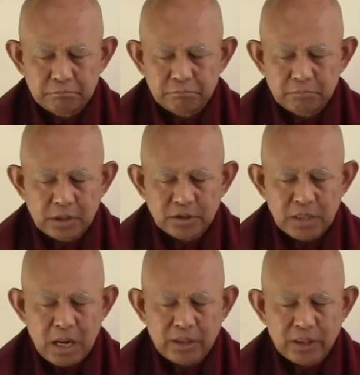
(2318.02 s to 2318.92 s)
There's
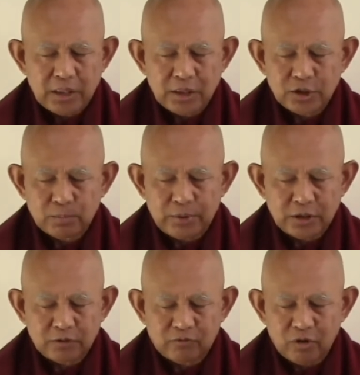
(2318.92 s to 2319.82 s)
nothing in space
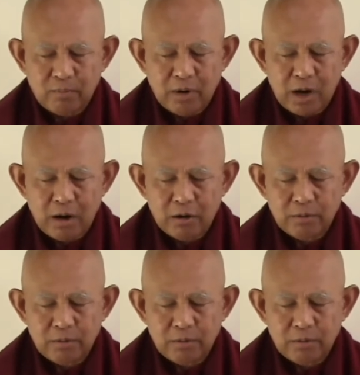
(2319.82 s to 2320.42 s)
from our